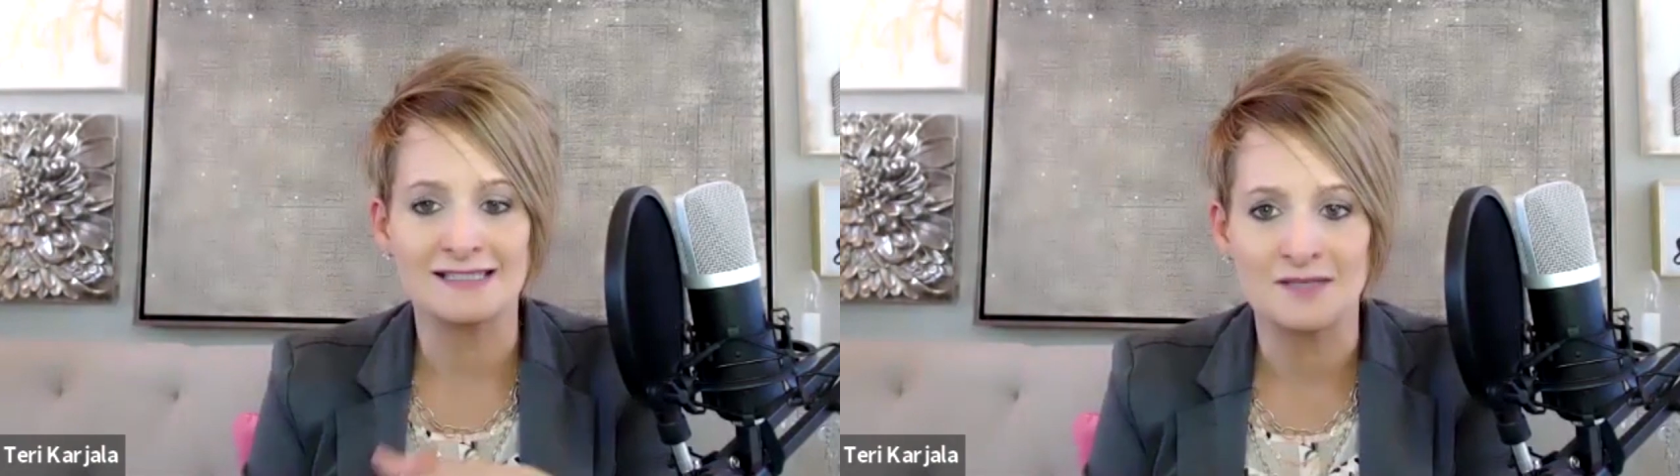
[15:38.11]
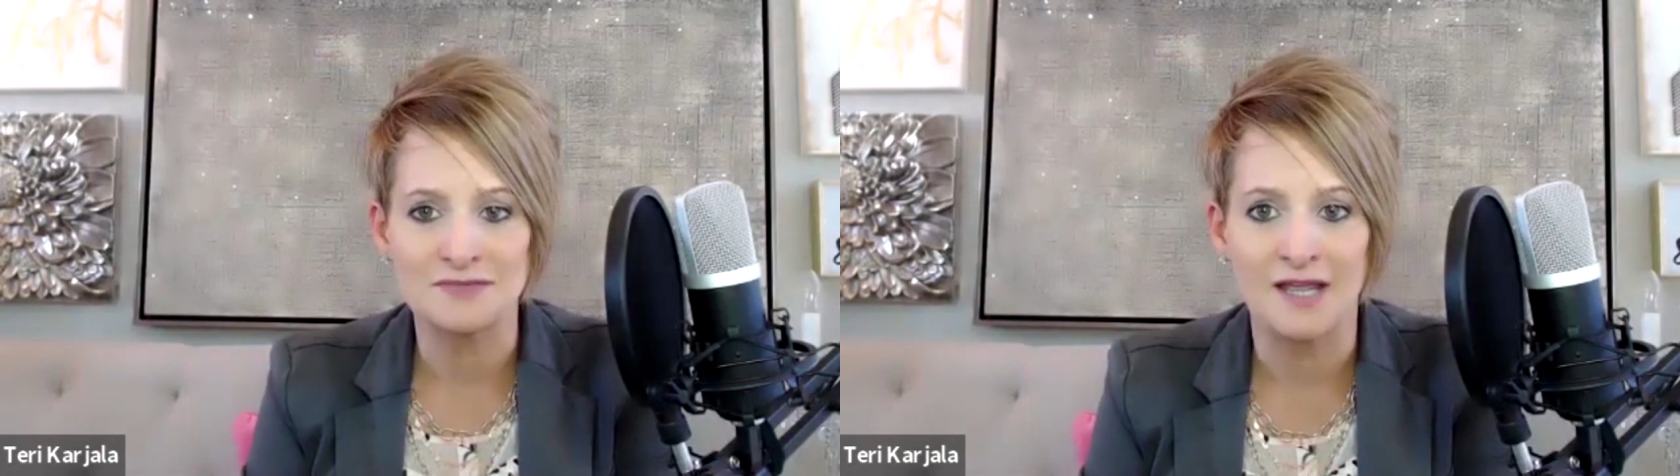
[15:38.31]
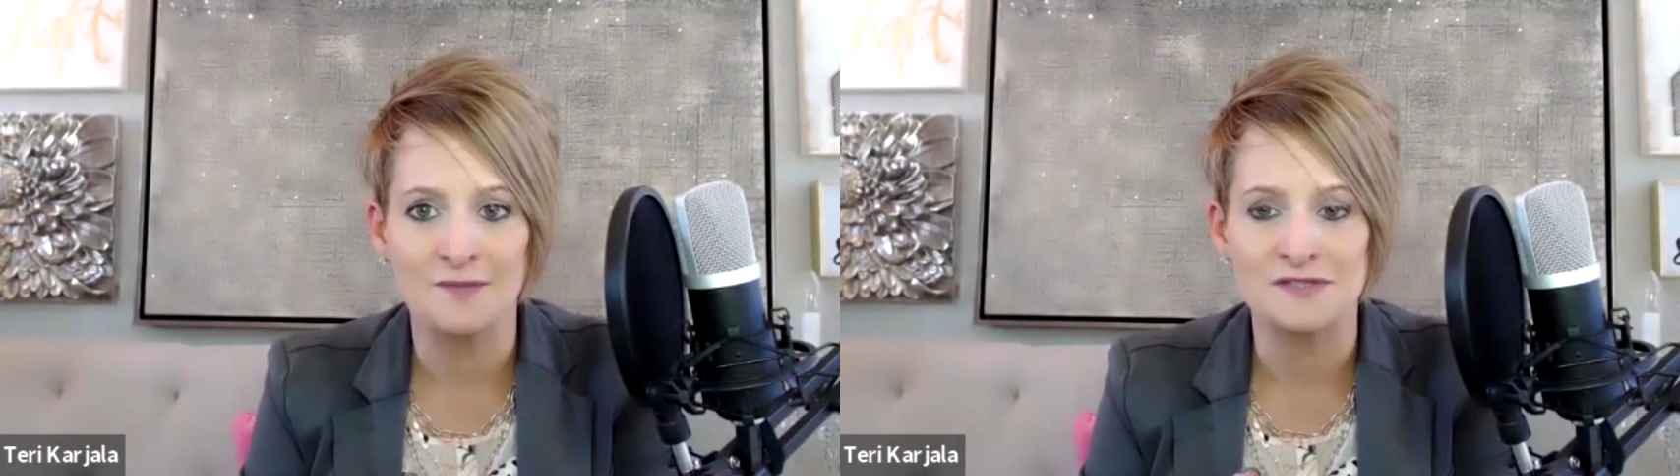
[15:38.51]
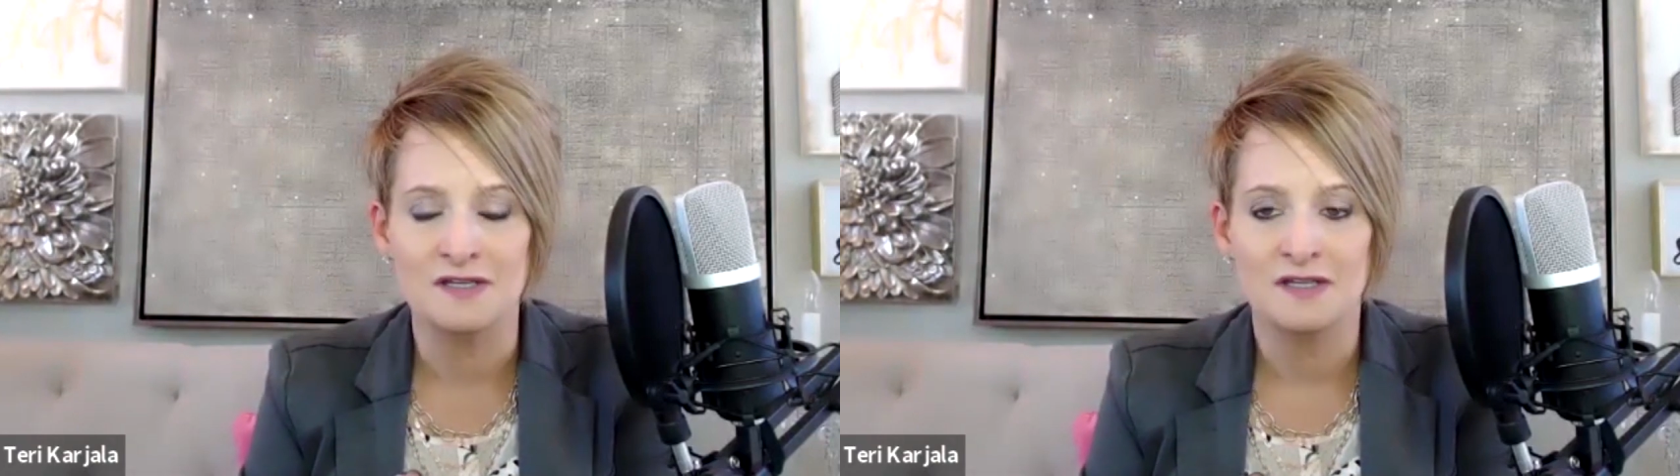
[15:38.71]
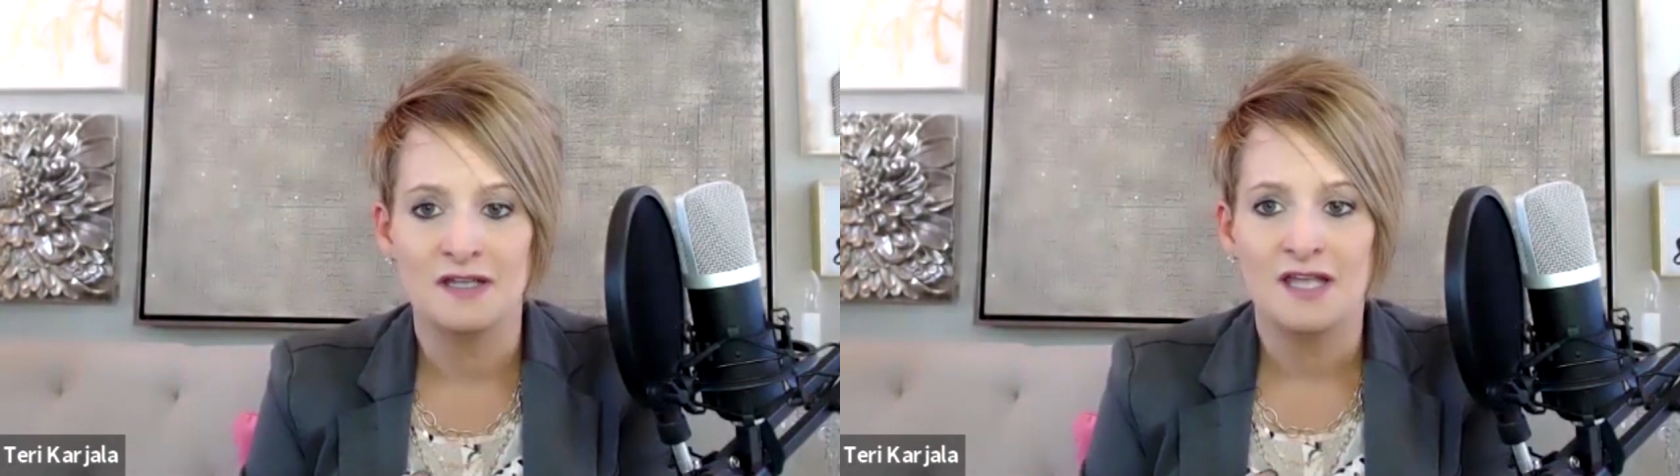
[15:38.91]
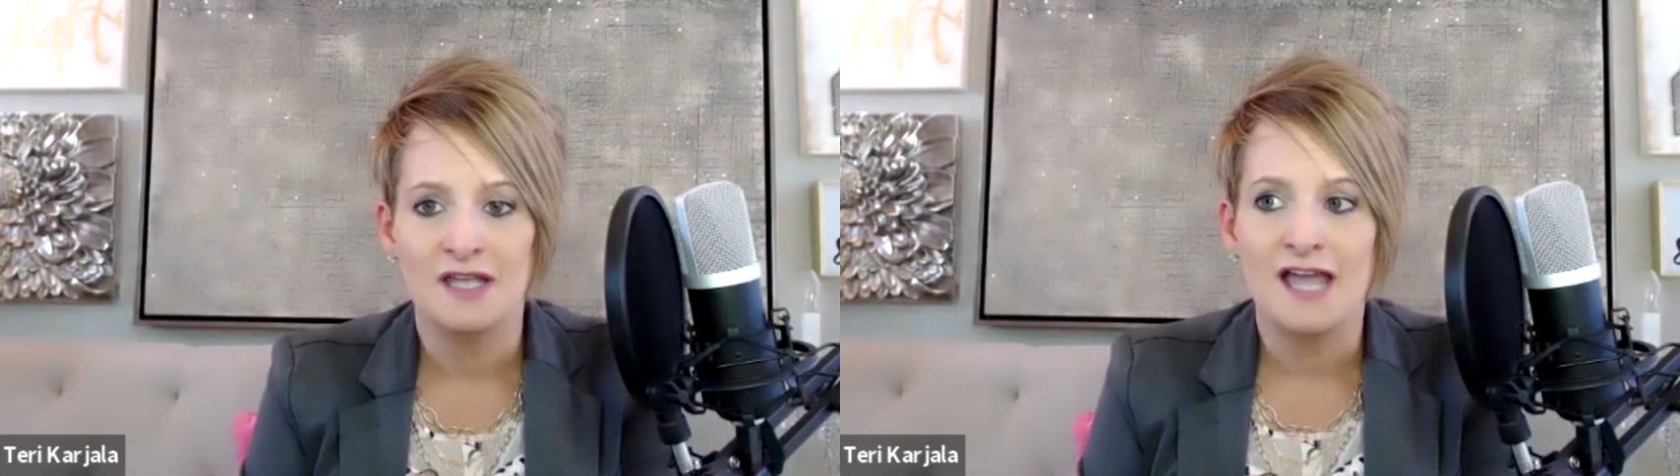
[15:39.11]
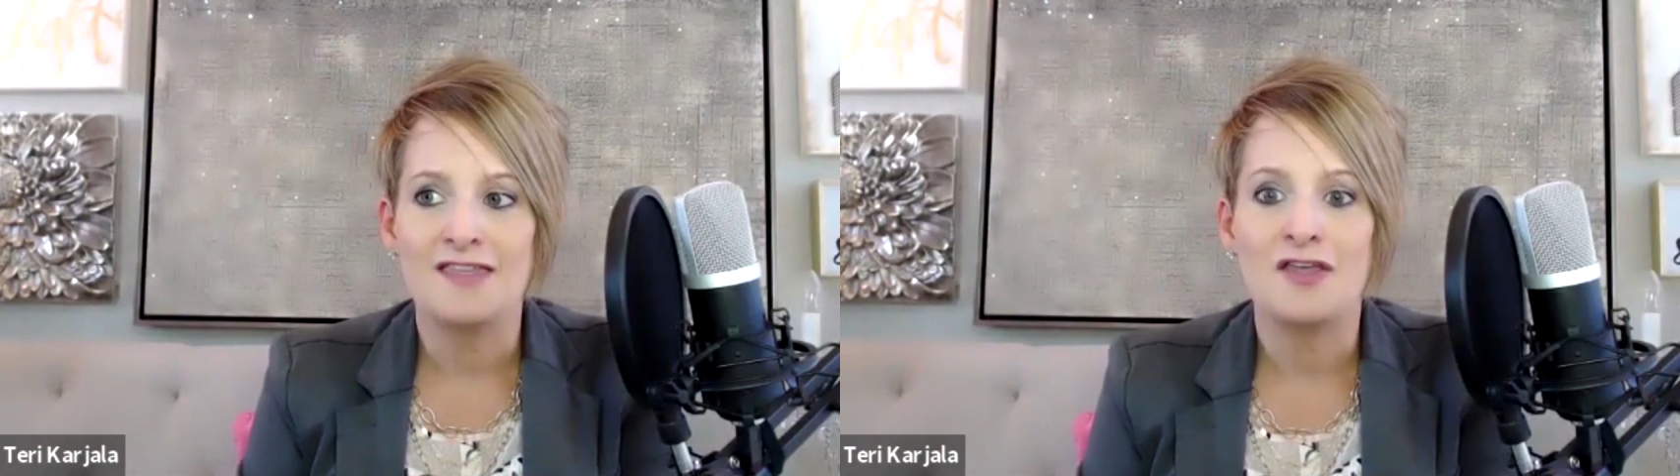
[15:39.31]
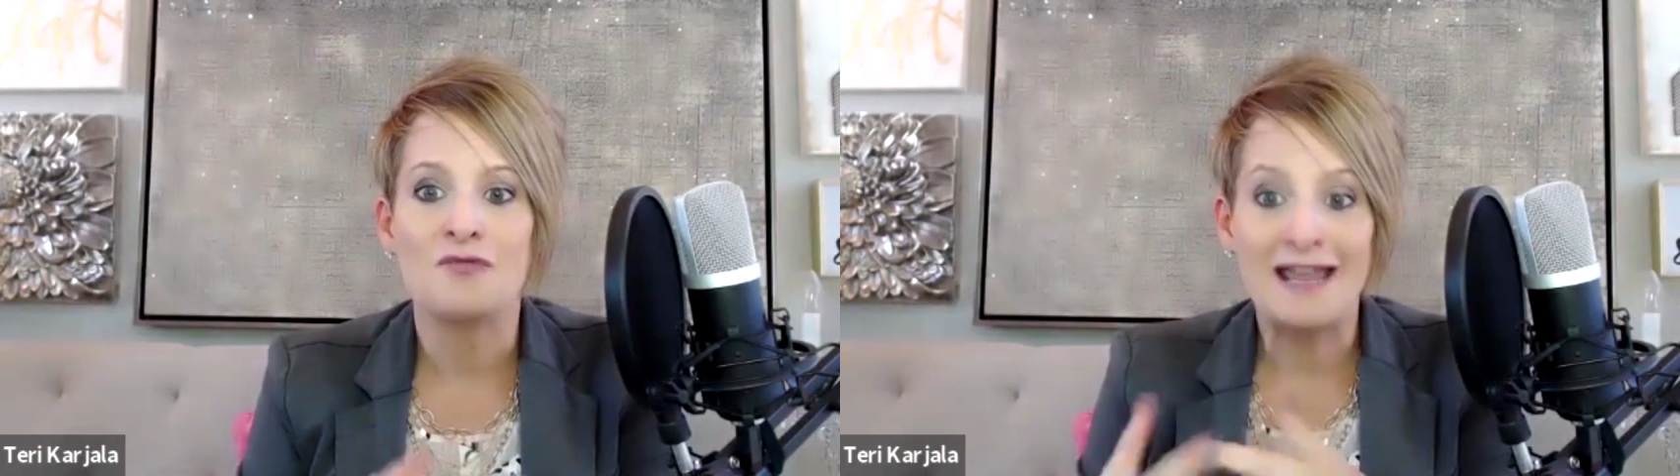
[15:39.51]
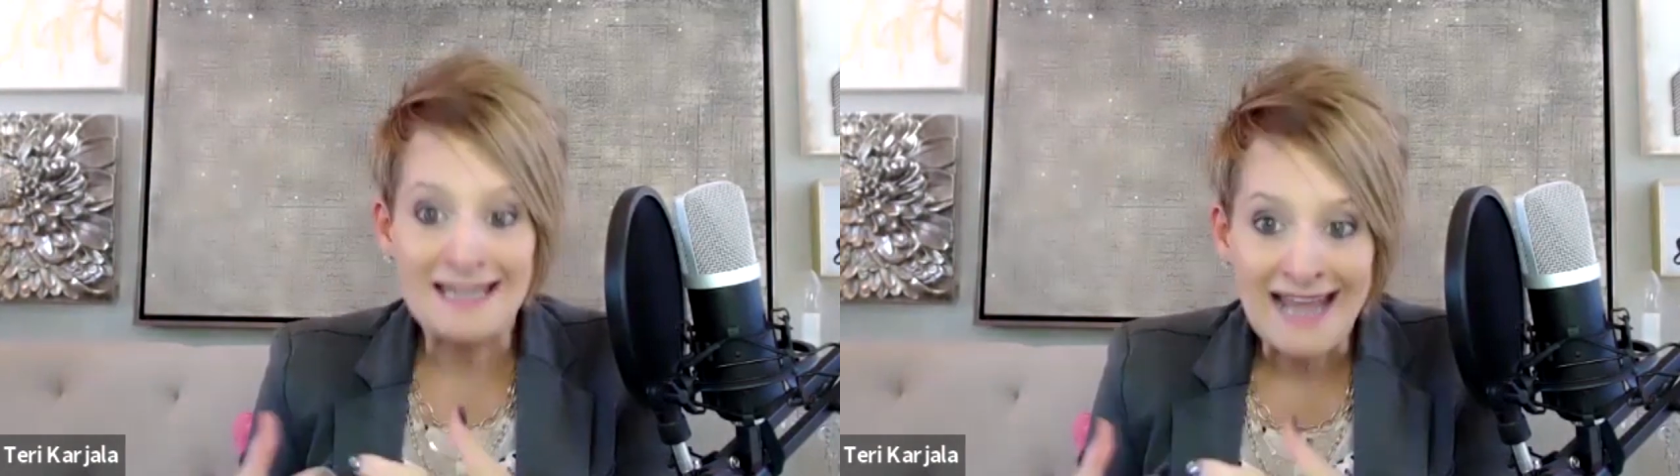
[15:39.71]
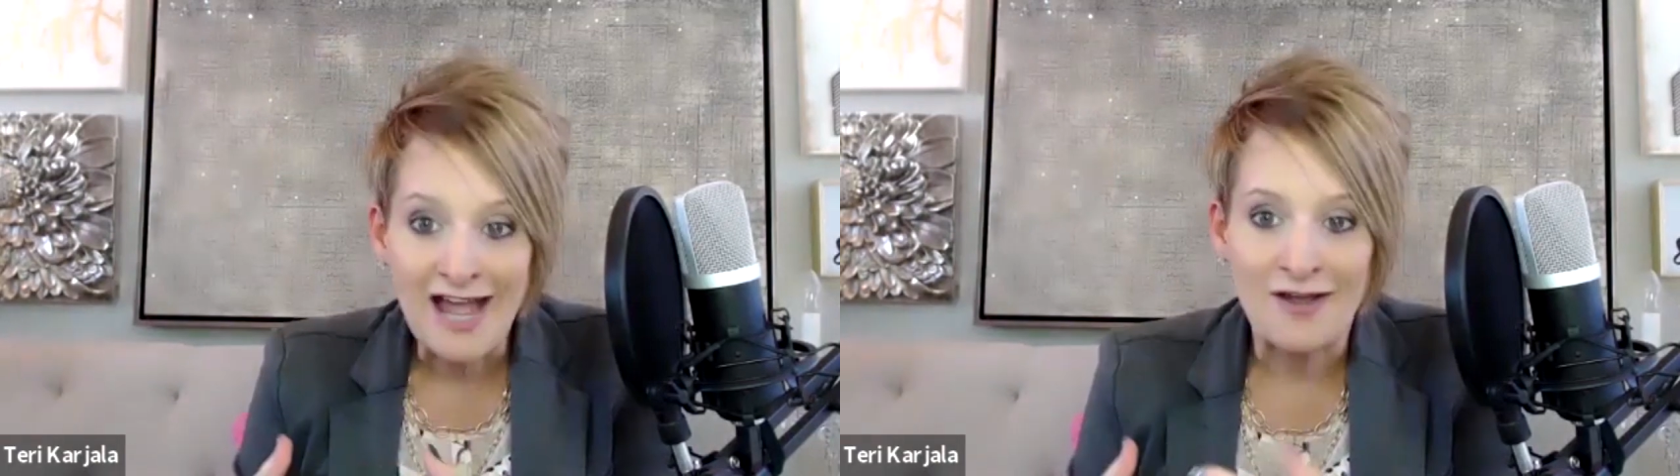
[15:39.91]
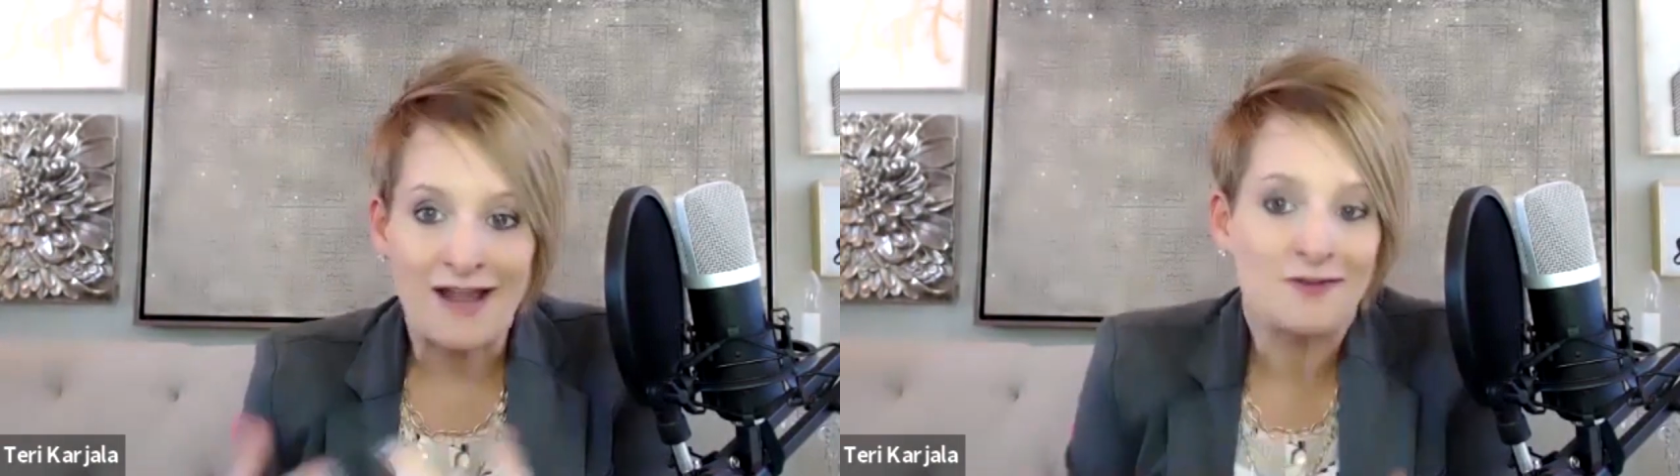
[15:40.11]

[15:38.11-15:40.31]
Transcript: sometimes right now i